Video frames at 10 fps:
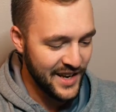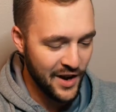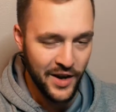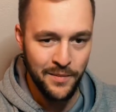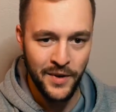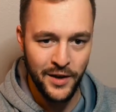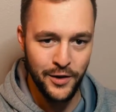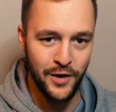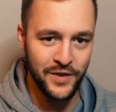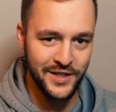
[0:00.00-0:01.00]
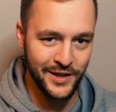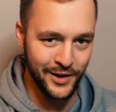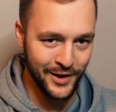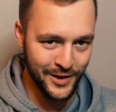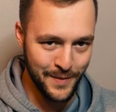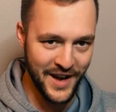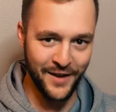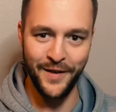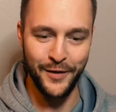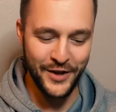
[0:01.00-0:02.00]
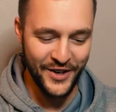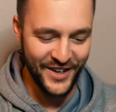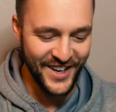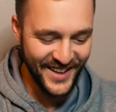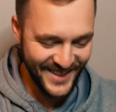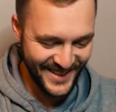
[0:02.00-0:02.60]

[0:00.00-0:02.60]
now i'm nervously looking on the back of every card